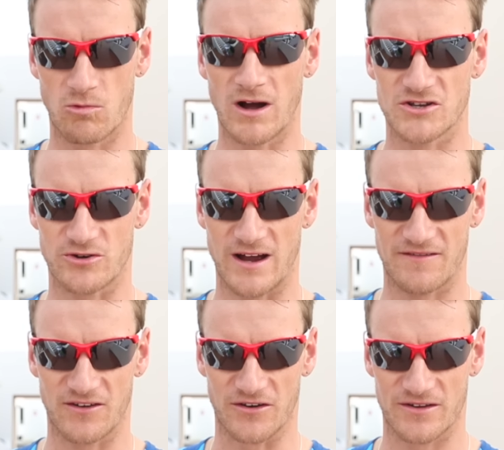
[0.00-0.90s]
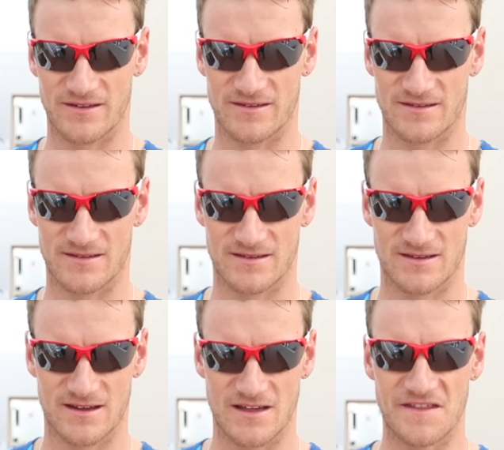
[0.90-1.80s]
Why triathlon?
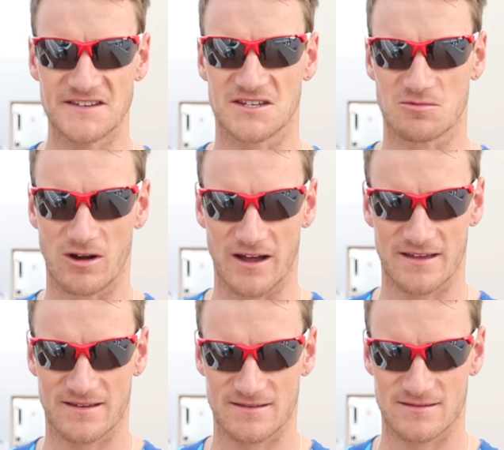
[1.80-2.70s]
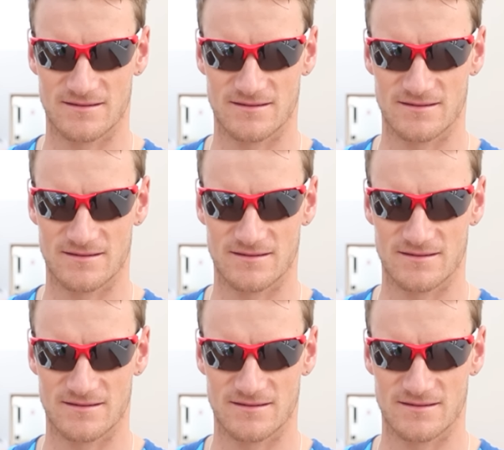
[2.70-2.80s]
This is why.